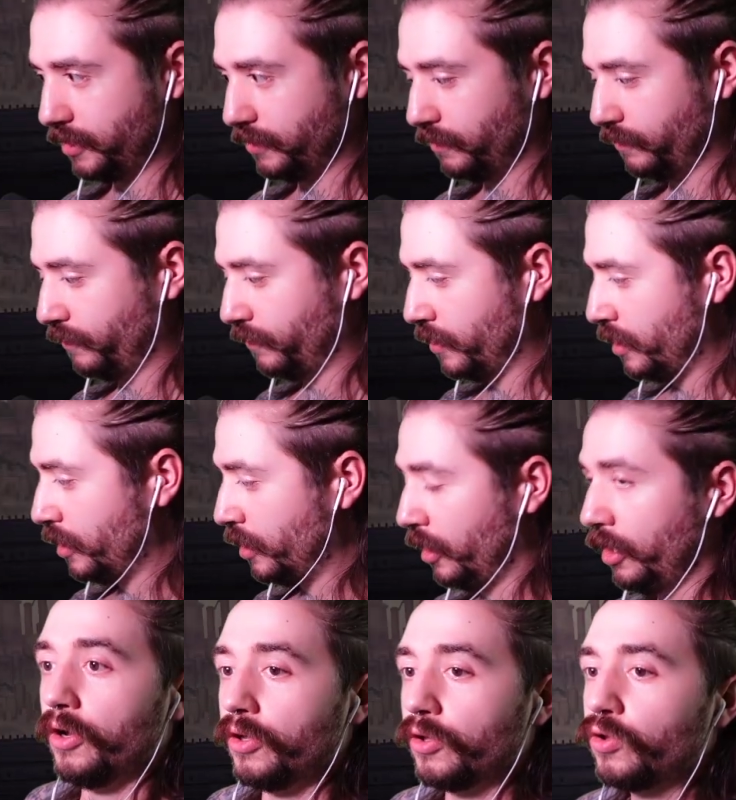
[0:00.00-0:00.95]
of
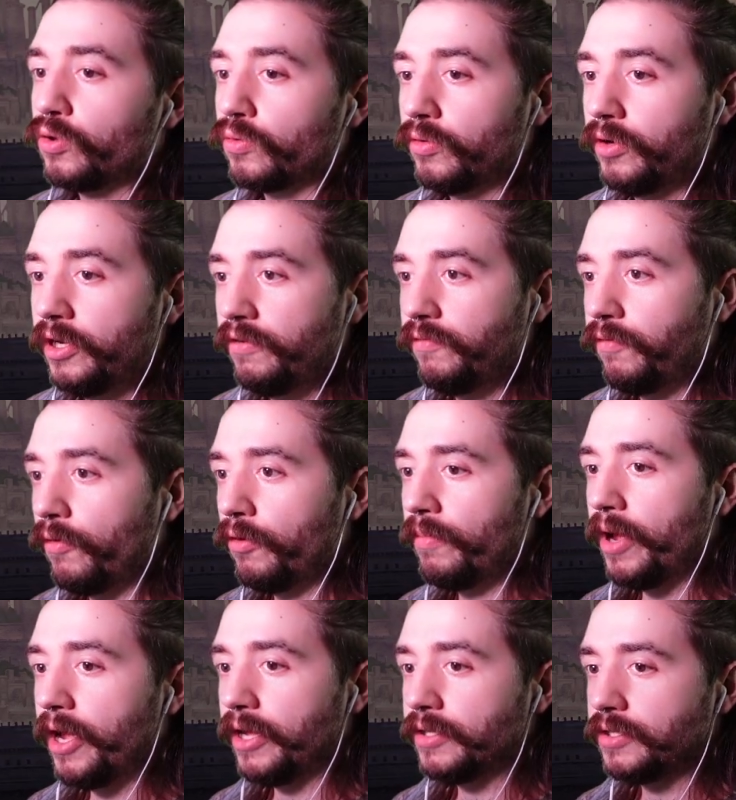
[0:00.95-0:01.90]
3
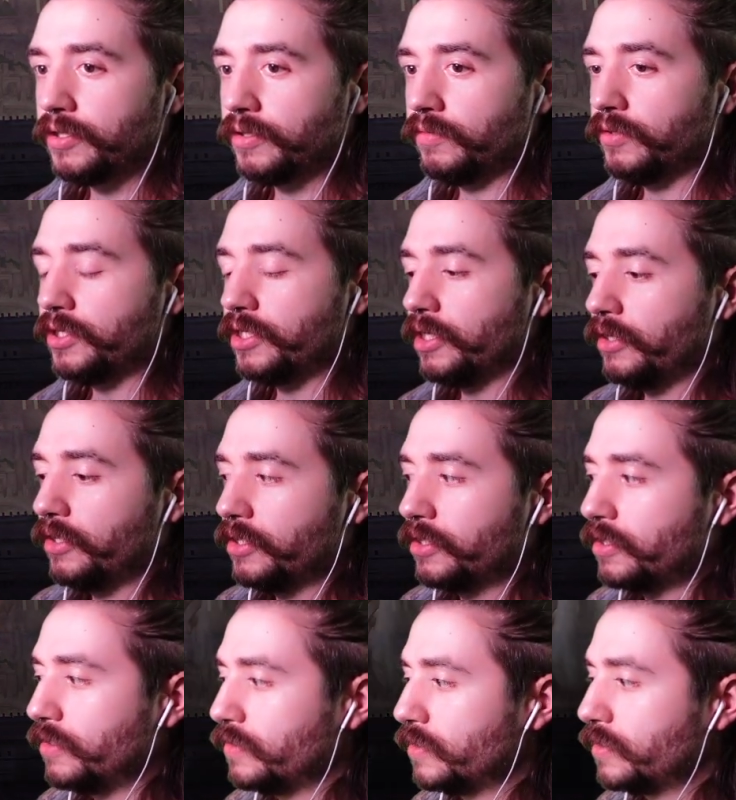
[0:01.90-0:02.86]
formats. So we'll see how this
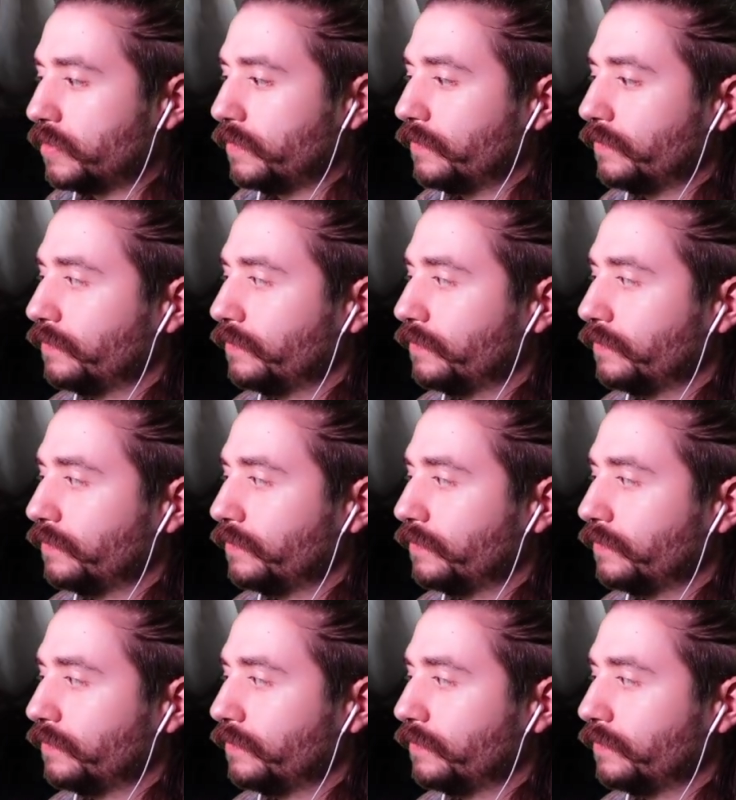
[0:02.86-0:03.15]
goes.